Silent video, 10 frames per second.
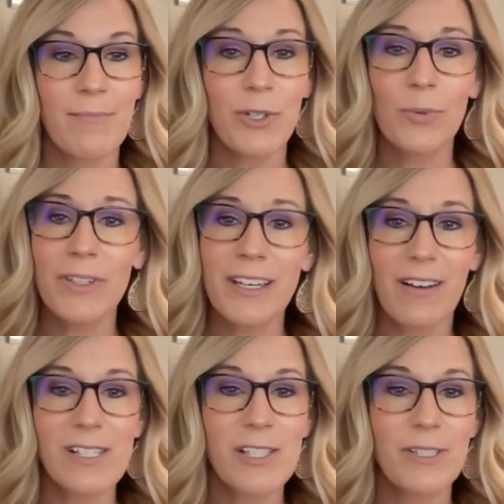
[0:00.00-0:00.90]
They're really
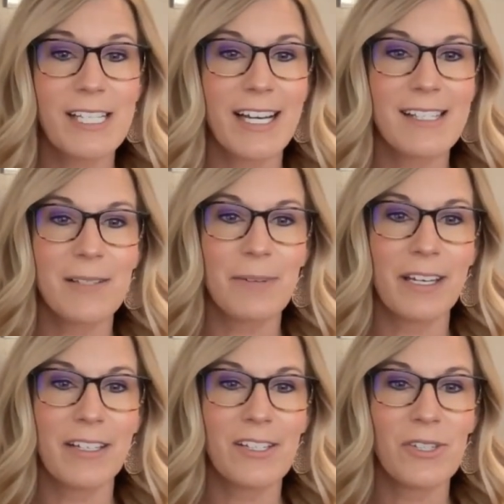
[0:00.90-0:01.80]
also a
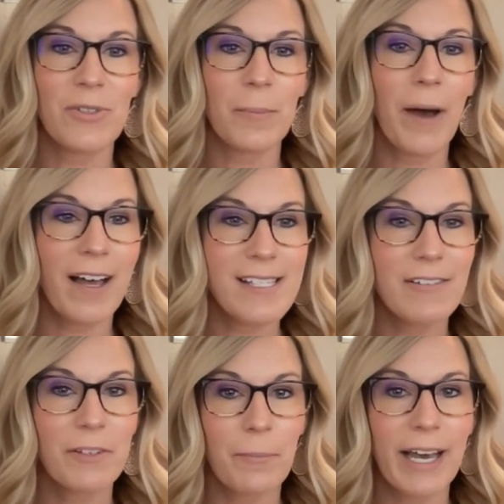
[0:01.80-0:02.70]
testament to the
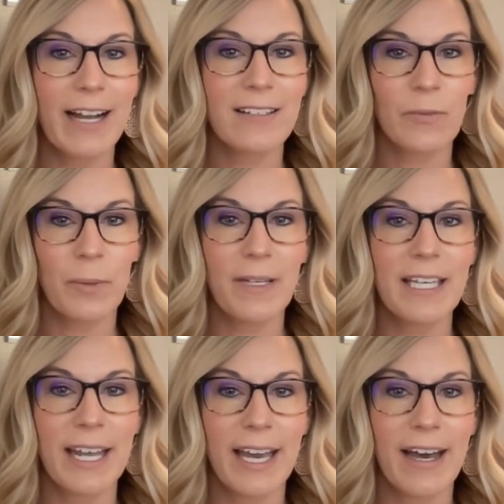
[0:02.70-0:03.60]
positive impact that women
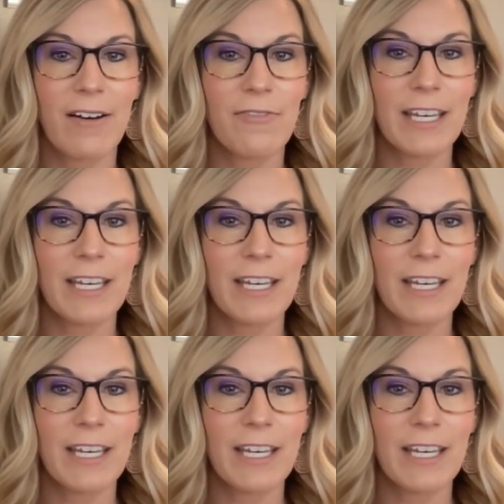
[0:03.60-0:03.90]
can have